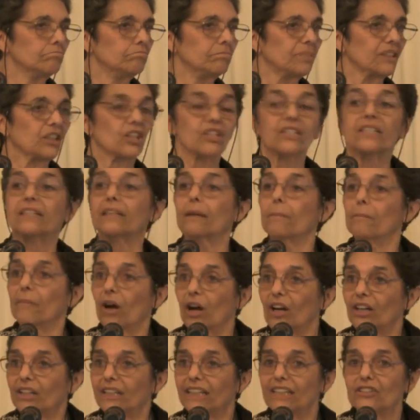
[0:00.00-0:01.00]
because the
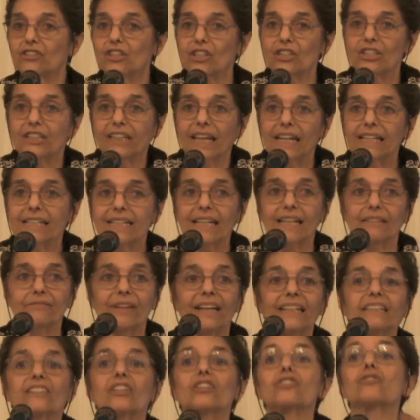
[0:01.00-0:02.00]
market just takes
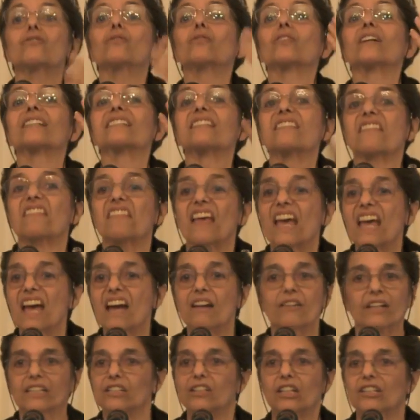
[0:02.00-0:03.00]
advantage of what's
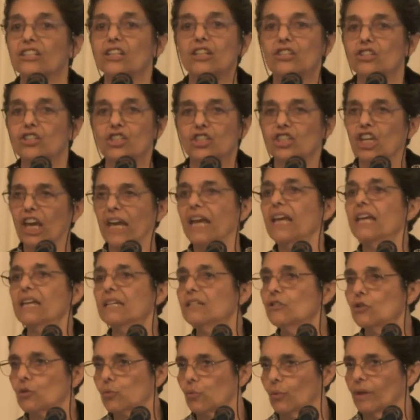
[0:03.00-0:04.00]
there. It doesn't
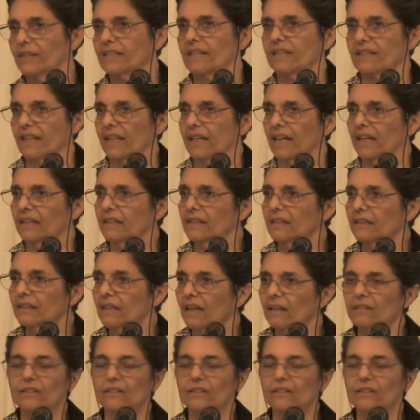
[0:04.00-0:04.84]
change what's there.